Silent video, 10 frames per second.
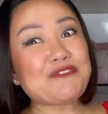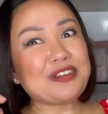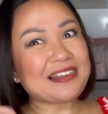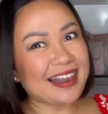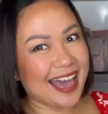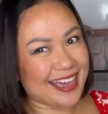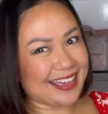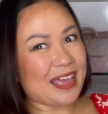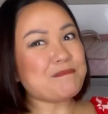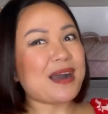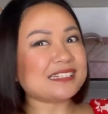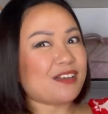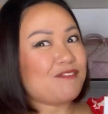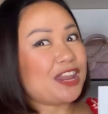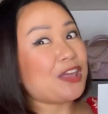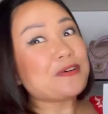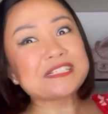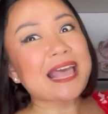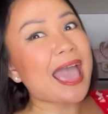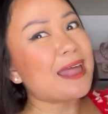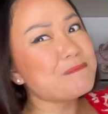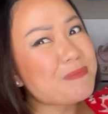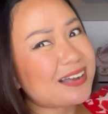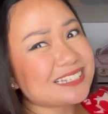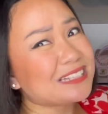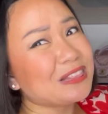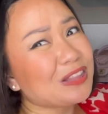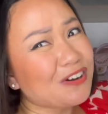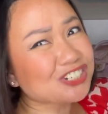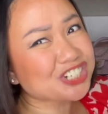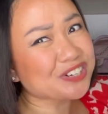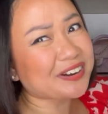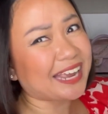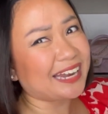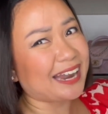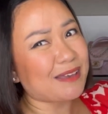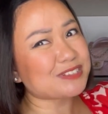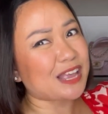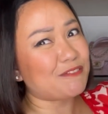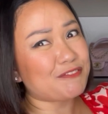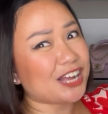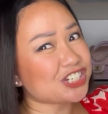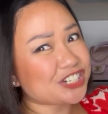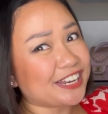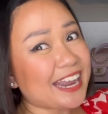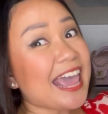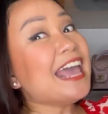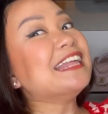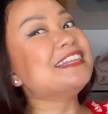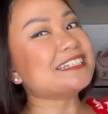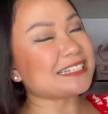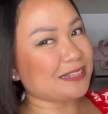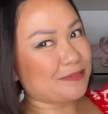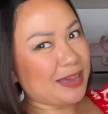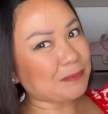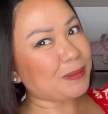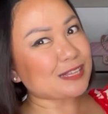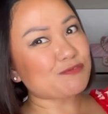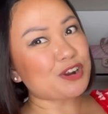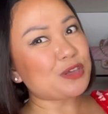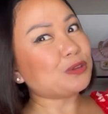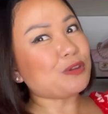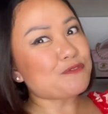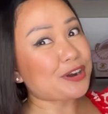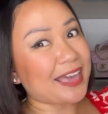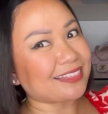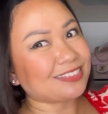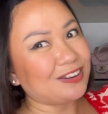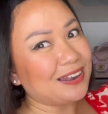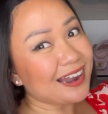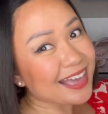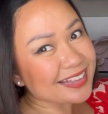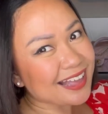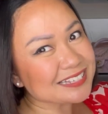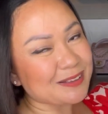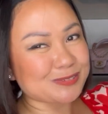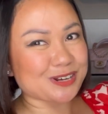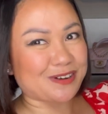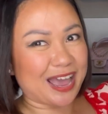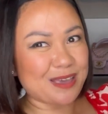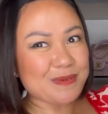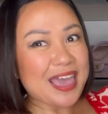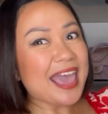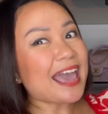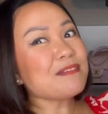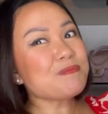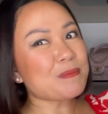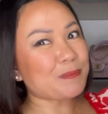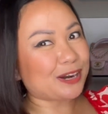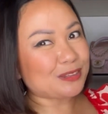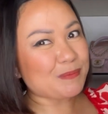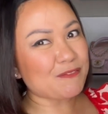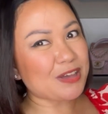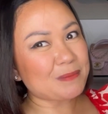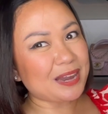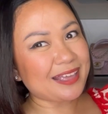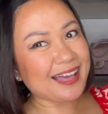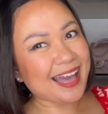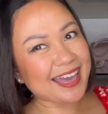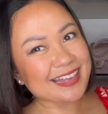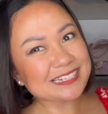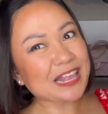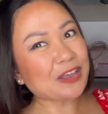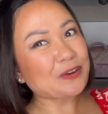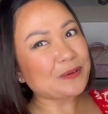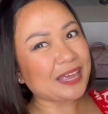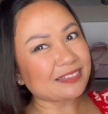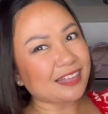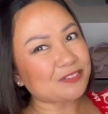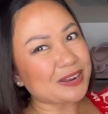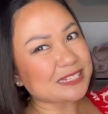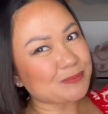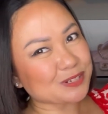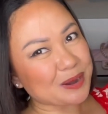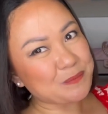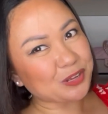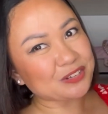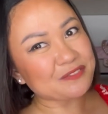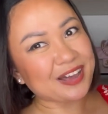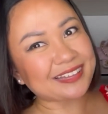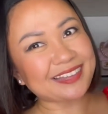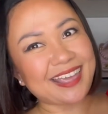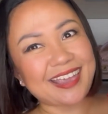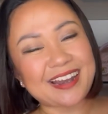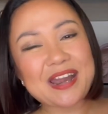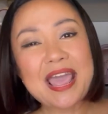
you like unboxing videos, handbags, luxury, lifestyle, fashion, this is the right place for you. Don't forget to like and subscribe and be part of my family, guys. Hit that red subscribe button right here.